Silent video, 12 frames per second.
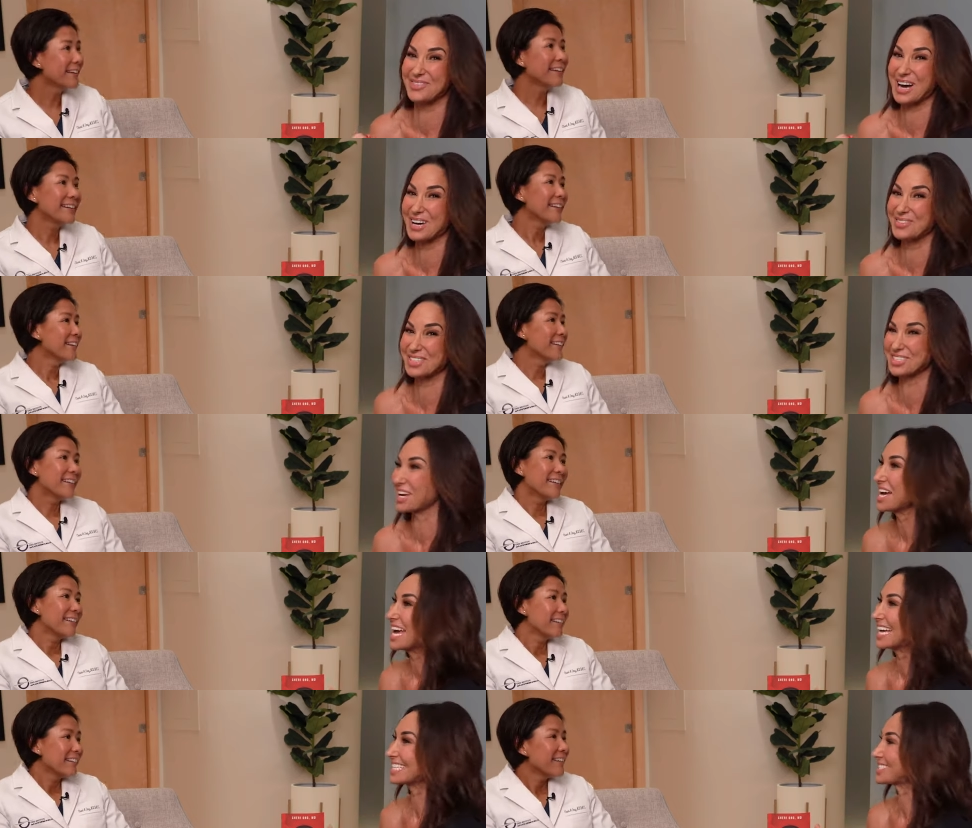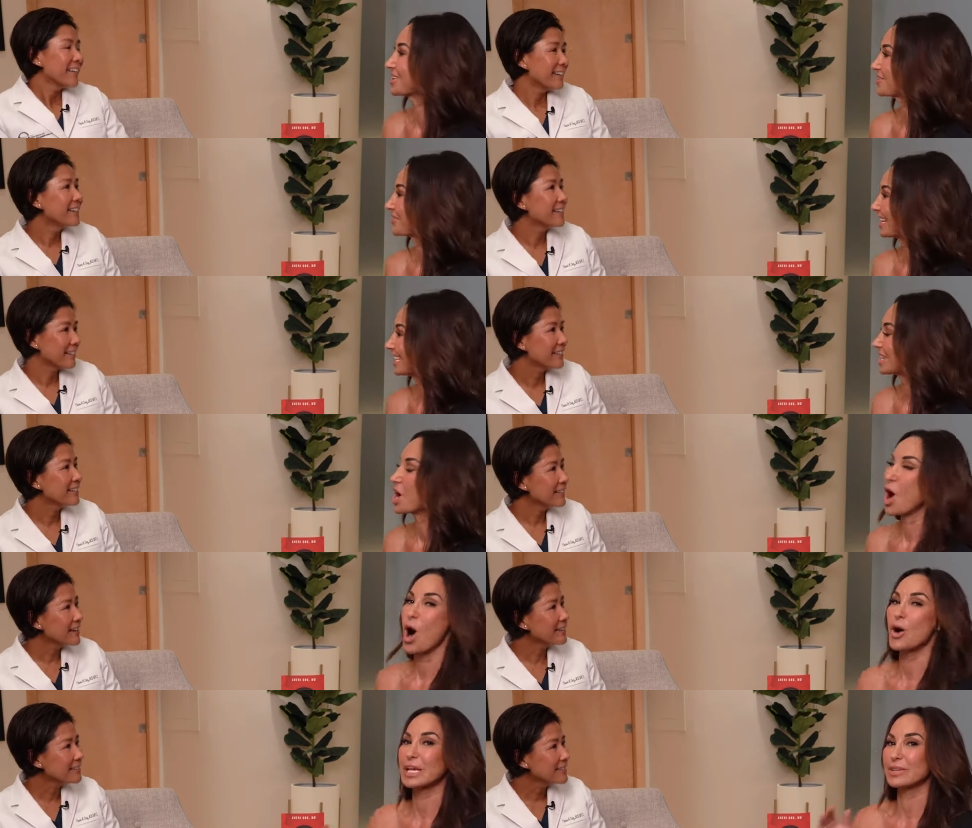Speaker 1: same. about it's so funny
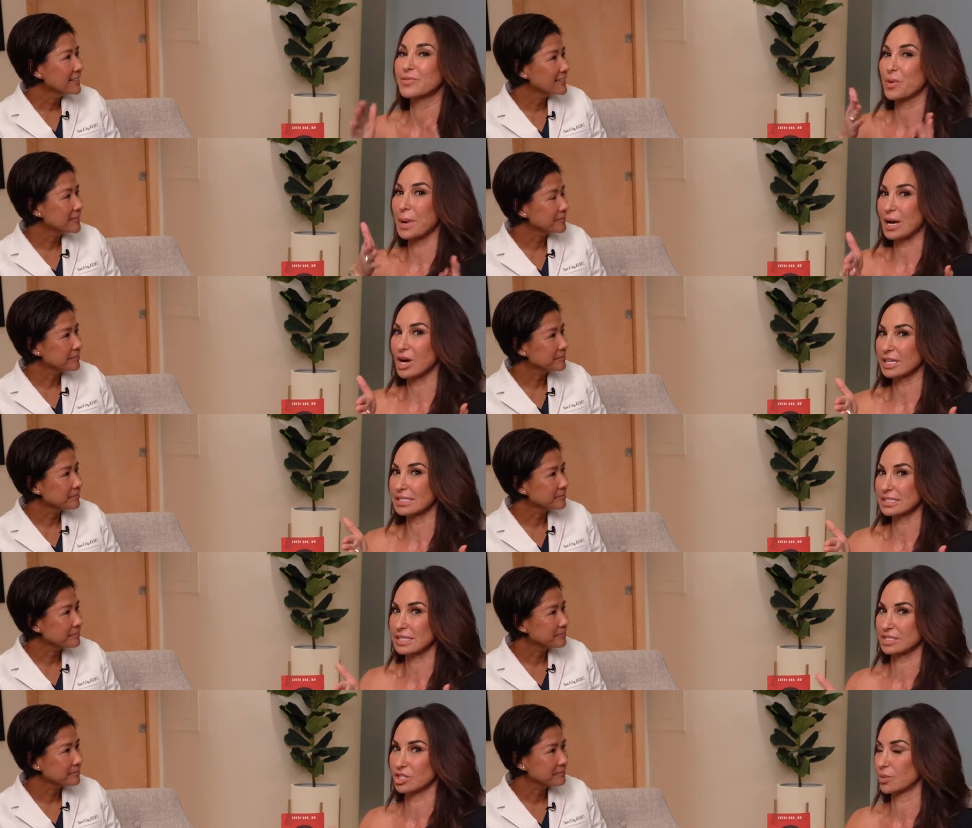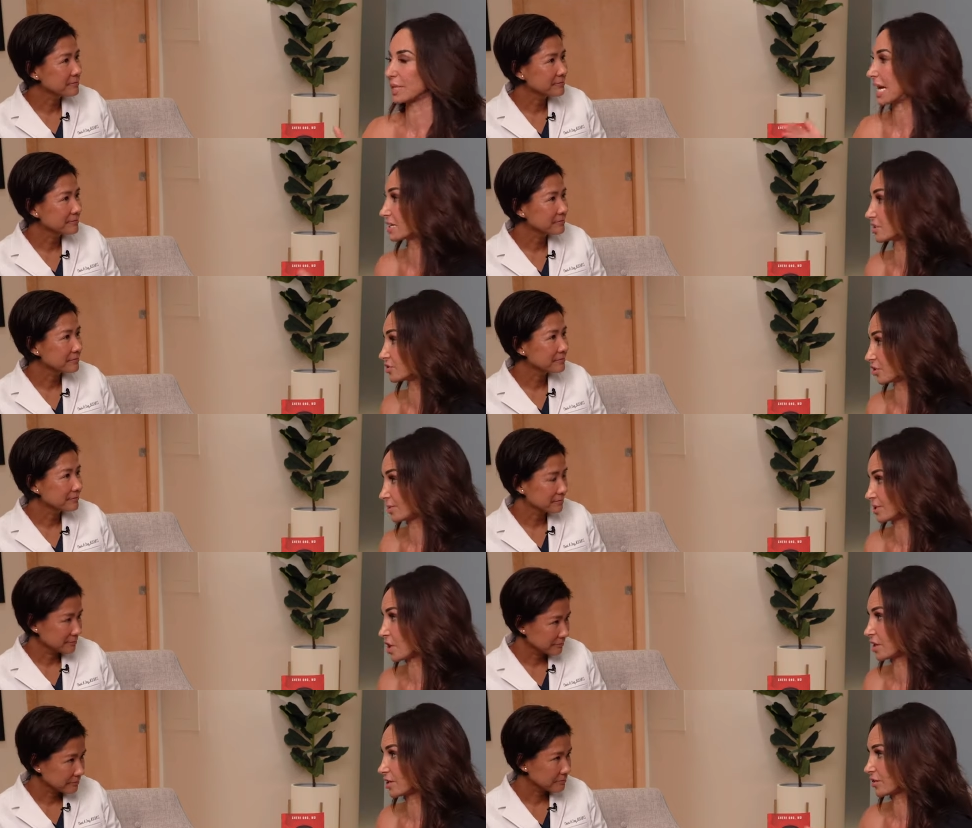yeah. okay for my audience that doesn't know what
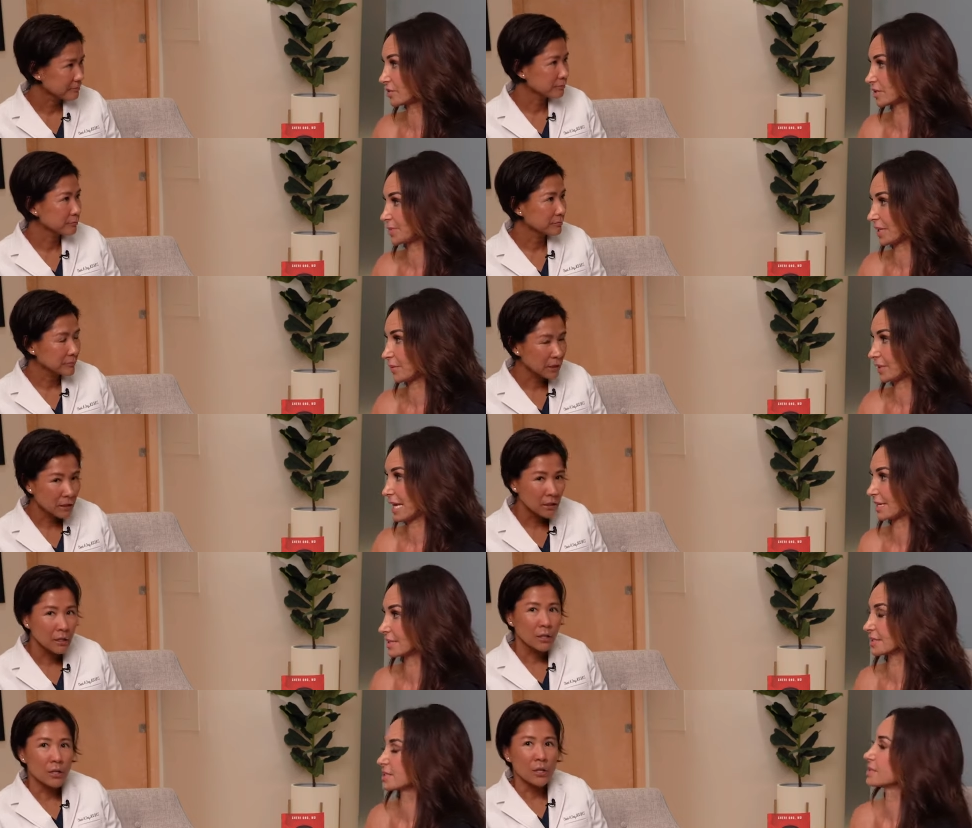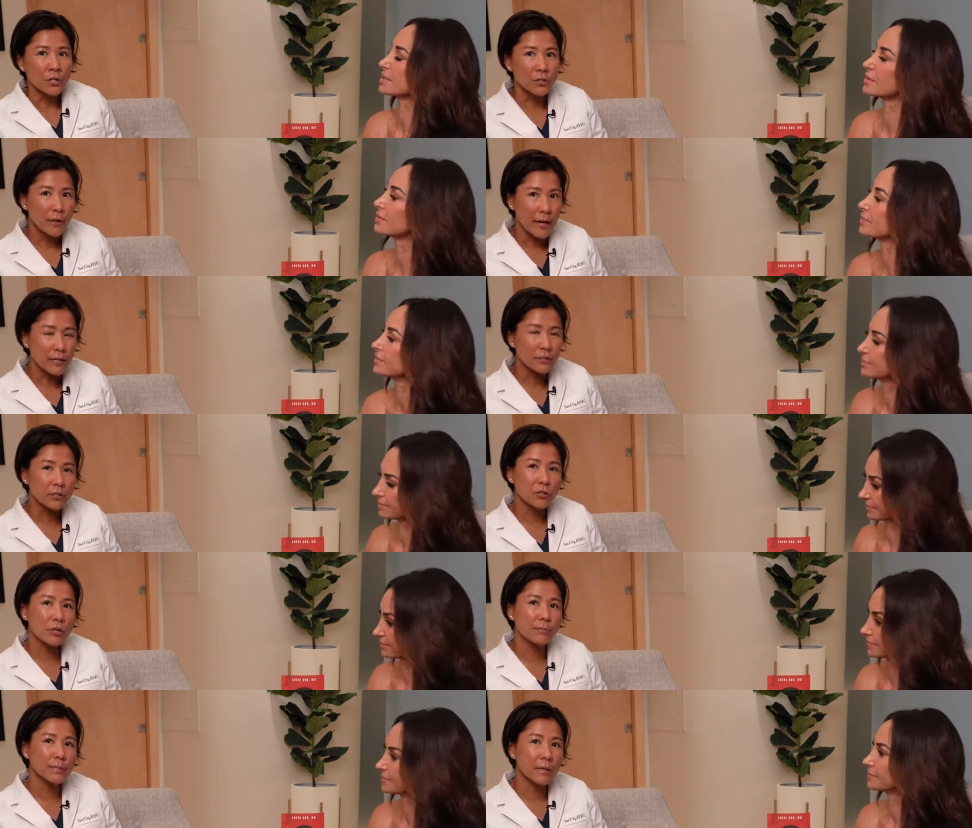exosomes are can you explain what that is
Speaker 2: so
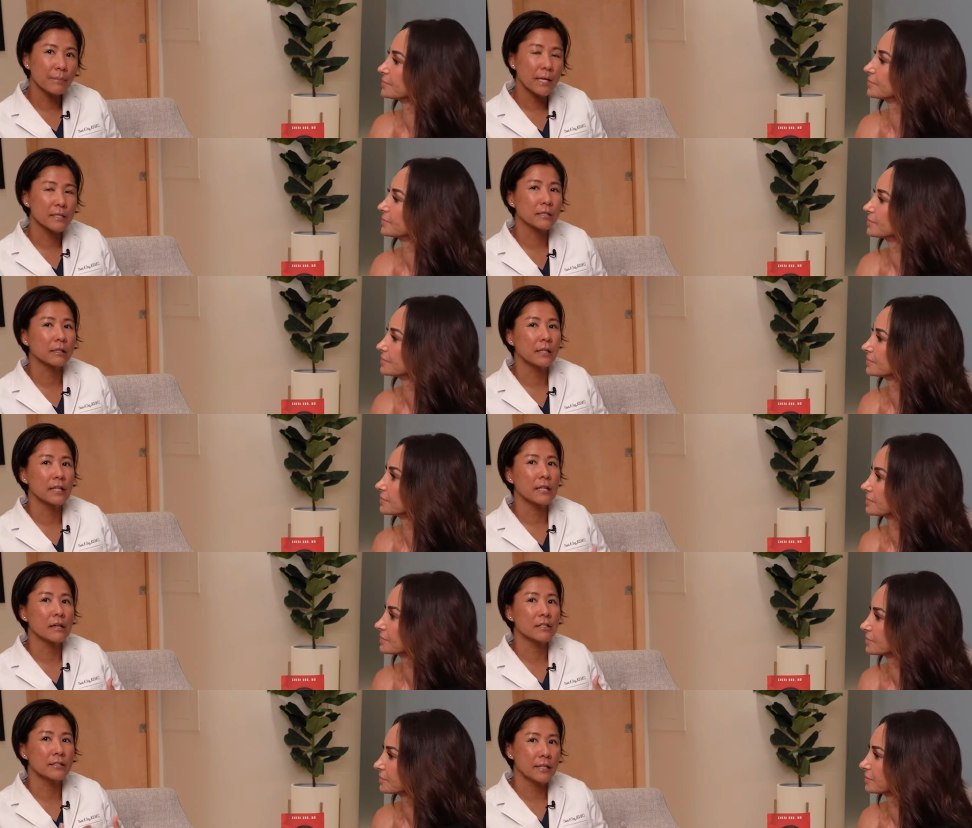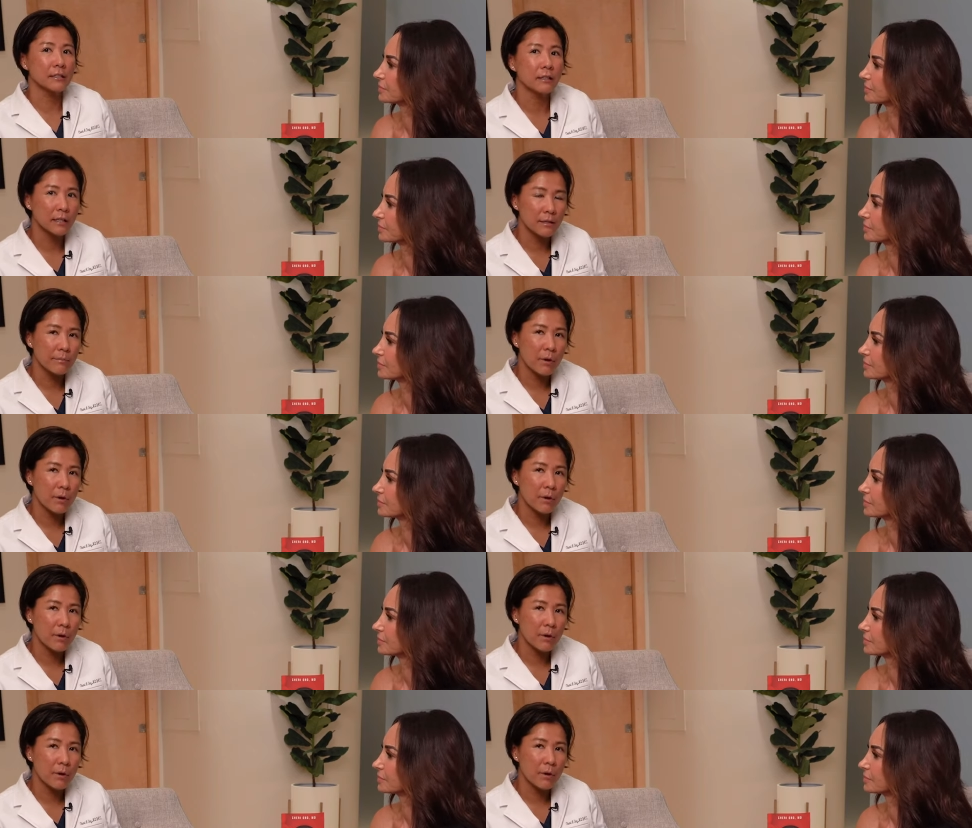exosomes are basically signaling